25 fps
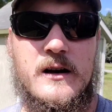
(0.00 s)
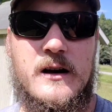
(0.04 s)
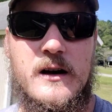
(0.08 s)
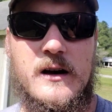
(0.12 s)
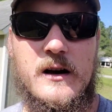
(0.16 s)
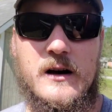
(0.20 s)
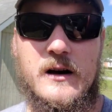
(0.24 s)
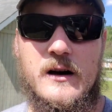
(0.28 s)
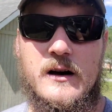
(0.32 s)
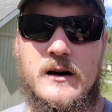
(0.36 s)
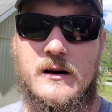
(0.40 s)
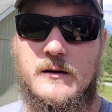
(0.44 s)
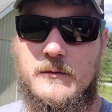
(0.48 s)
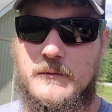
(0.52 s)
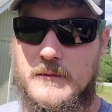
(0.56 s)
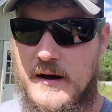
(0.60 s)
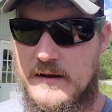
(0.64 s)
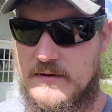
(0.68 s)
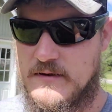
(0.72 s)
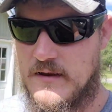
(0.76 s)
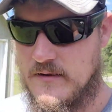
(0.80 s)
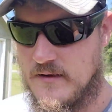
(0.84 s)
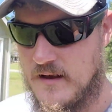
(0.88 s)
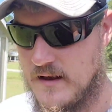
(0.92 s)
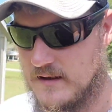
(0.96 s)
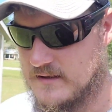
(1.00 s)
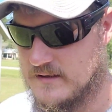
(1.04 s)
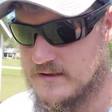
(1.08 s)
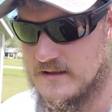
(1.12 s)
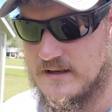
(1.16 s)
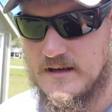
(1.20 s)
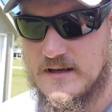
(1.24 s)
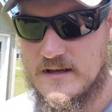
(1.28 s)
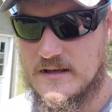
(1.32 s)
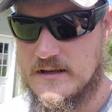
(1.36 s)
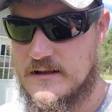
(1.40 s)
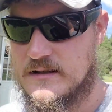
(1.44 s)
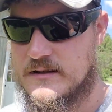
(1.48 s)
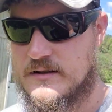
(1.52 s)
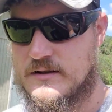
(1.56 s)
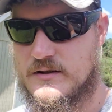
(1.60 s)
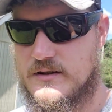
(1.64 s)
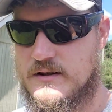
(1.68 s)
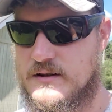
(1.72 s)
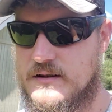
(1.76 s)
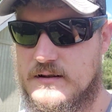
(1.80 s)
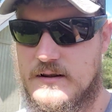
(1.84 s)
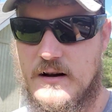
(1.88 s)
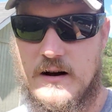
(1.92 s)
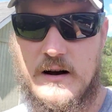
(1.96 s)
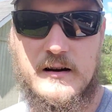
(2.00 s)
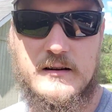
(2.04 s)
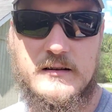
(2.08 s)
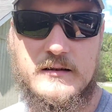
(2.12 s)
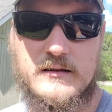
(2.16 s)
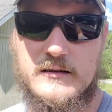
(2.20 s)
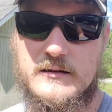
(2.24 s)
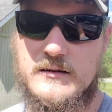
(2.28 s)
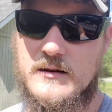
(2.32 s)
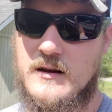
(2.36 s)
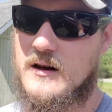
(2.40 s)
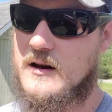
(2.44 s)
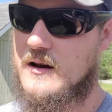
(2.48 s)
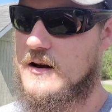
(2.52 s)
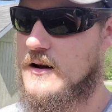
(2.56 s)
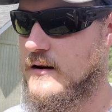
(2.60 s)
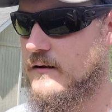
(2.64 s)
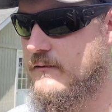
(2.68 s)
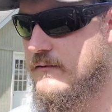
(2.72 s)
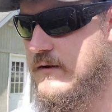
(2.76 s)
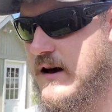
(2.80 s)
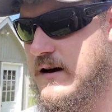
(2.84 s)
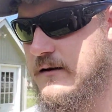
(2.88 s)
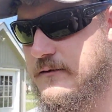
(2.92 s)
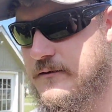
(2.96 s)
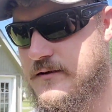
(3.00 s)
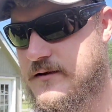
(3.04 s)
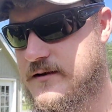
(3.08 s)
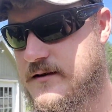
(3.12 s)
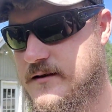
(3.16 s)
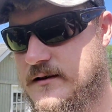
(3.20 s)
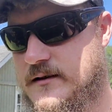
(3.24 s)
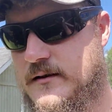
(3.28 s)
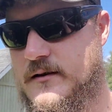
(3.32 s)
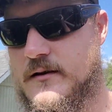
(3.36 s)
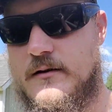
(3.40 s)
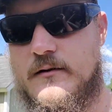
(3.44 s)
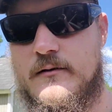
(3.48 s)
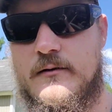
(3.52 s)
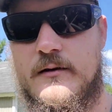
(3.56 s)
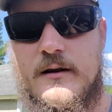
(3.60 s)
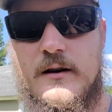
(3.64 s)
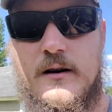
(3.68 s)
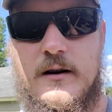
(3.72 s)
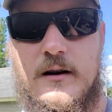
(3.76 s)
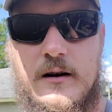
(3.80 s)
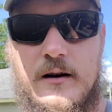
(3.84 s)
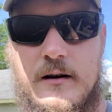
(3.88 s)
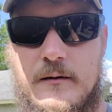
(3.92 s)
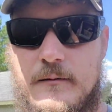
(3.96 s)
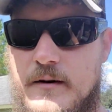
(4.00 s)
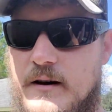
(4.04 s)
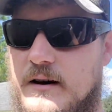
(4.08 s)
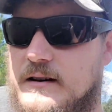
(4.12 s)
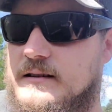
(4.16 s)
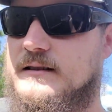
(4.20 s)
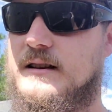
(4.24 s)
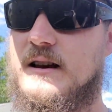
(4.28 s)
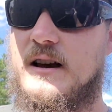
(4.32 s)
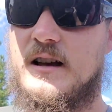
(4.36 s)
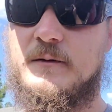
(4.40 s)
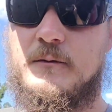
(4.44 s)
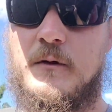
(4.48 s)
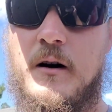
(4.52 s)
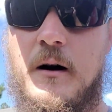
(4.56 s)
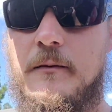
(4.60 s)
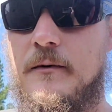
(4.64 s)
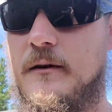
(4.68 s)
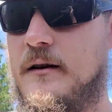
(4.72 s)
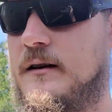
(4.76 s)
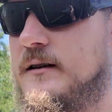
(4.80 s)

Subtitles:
And then that's it. She's done. That was, you know, basically I swapped the